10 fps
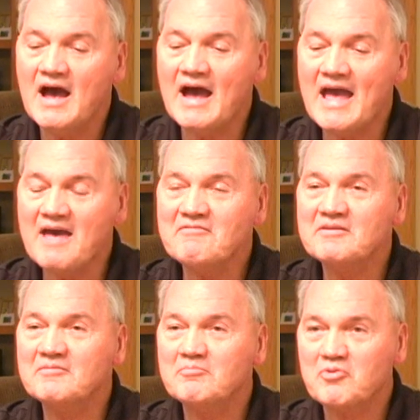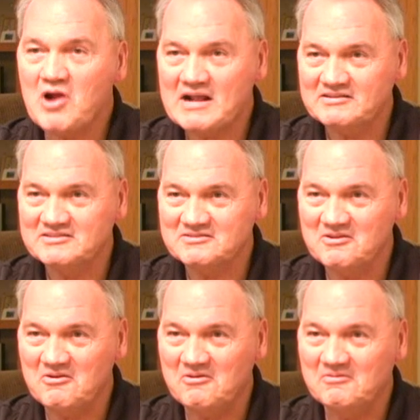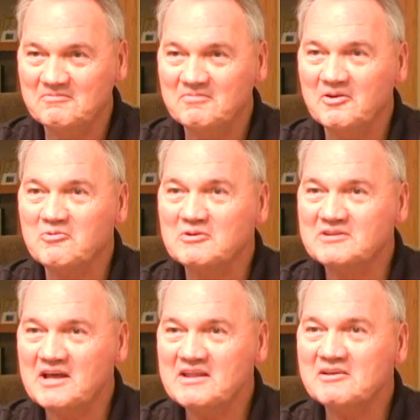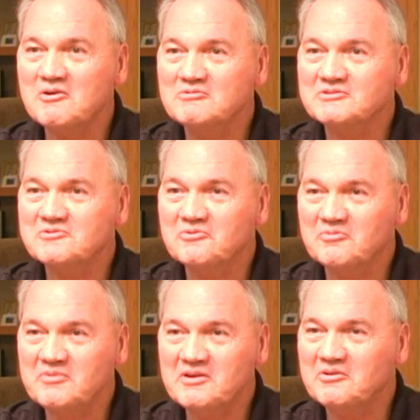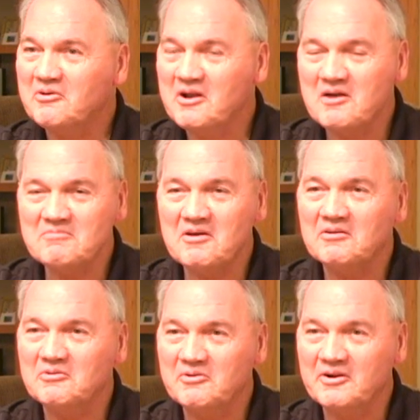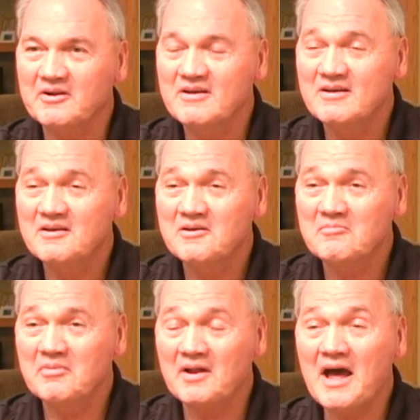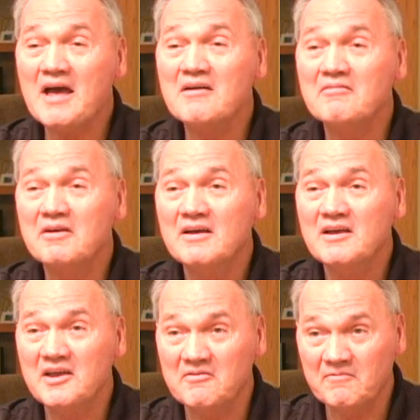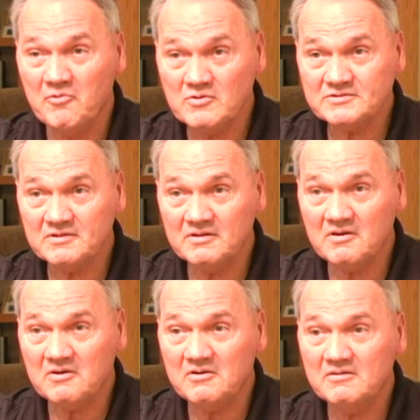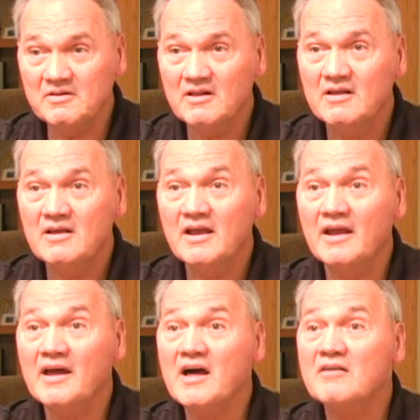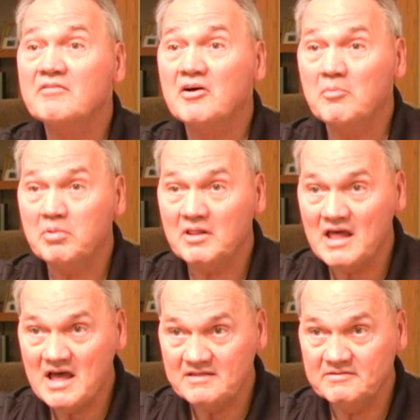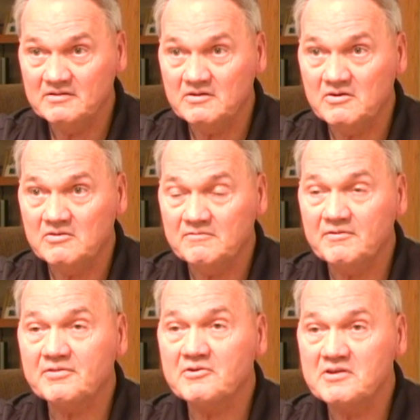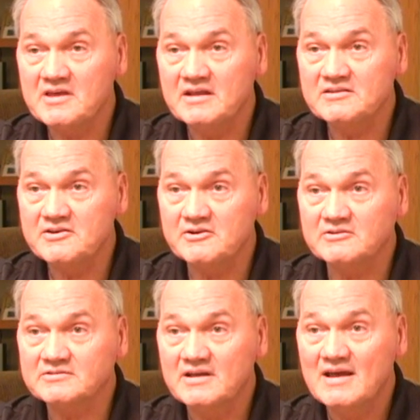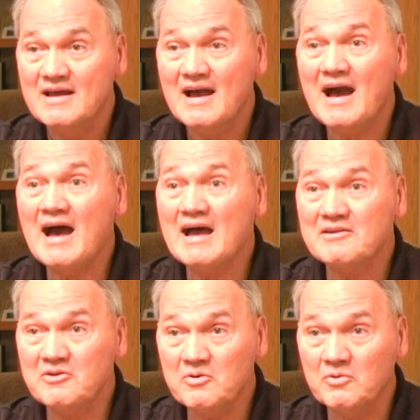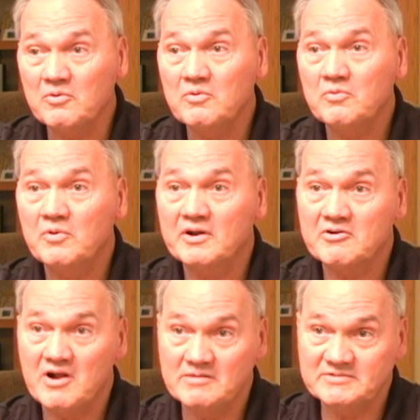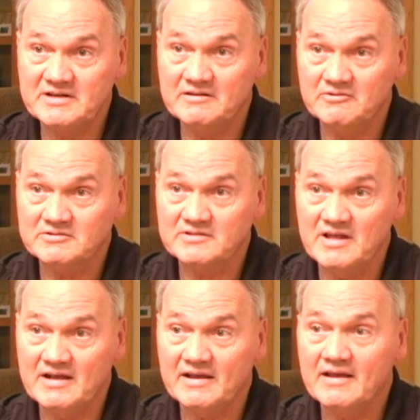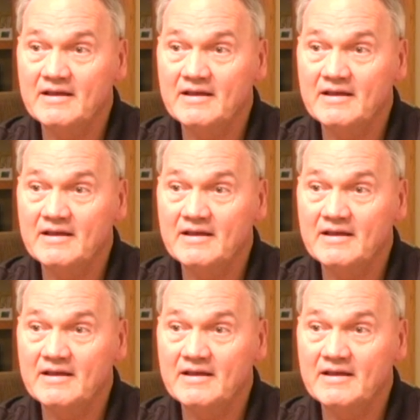haven't practiced law. In other words, I didn't go to school to be a lawyer. I'm not a lawyer. But I have enforced the law and I have applied the law for 38 years. I know what a crime scene looks like.